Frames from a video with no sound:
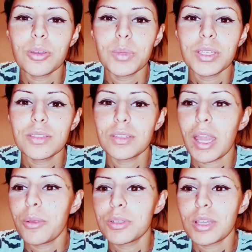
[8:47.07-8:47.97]
I mean, it's an
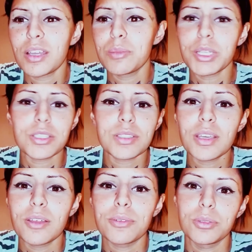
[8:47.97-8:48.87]
hour talking about
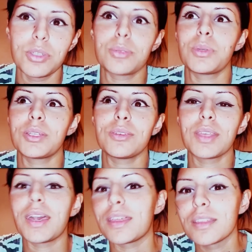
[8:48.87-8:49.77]
yourself. Who doesn't want to do
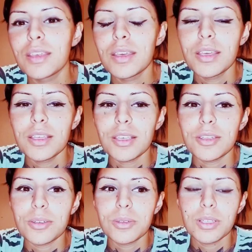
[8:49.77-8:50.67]
that? You
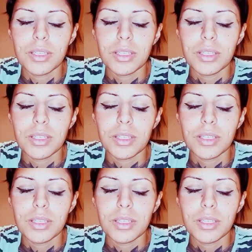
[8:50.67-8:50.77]
know?